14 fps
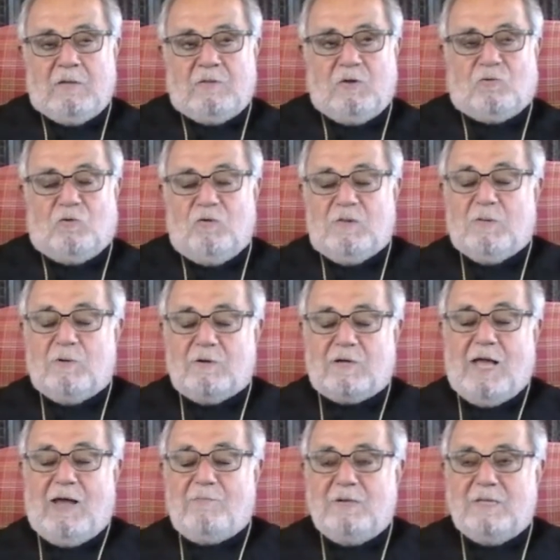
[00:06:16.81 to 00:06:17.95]
The two of them looked
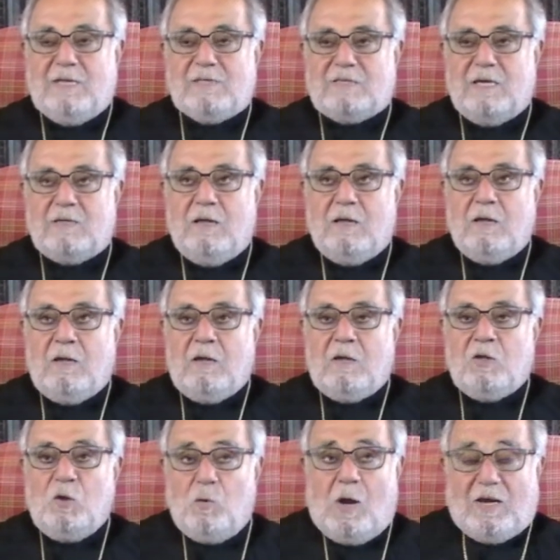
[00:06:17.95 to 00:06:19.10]
at me and they said,
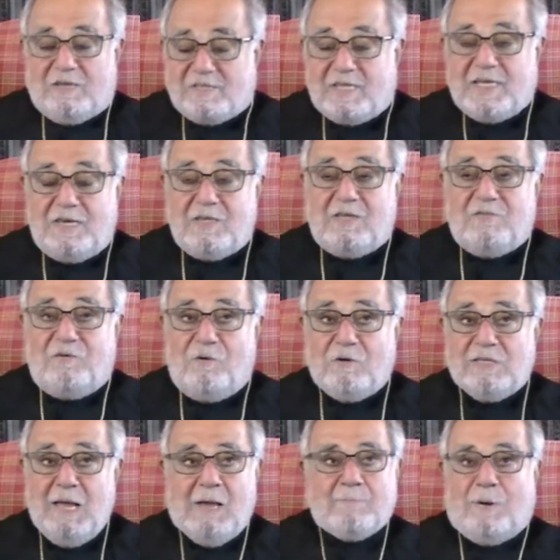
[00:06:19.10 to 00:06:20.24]
"You want us to get a
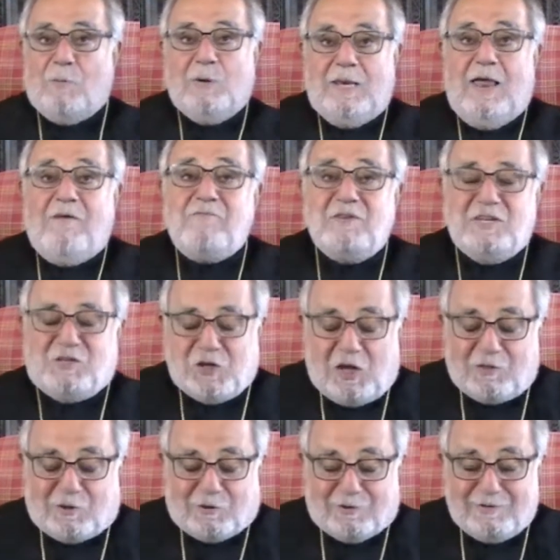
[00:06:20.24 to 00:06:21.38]
divorce? But we love each
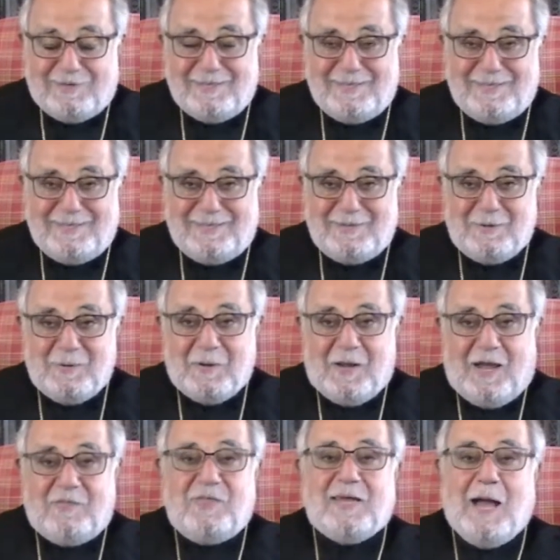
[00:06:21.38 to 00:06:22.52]
other."
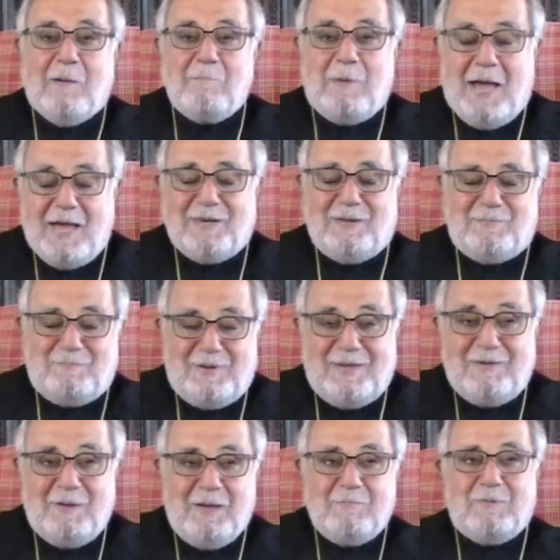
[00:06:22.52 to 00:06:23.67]
And they got mad at
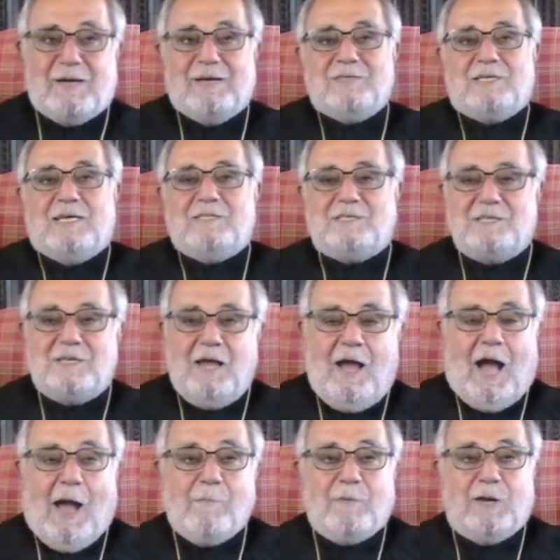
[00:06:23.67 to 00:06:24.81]
me because I said,
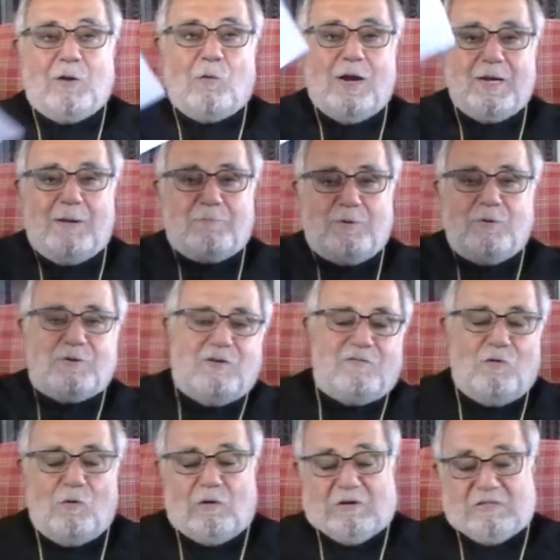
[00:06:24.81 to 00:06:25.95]
"I'm going to write up your
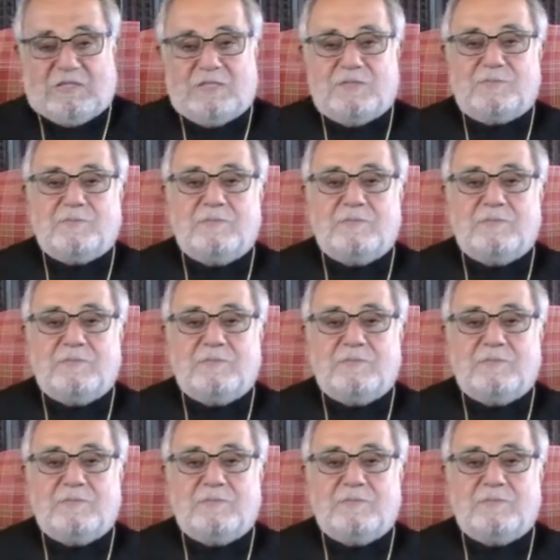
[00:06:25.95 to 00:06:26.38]
divorce."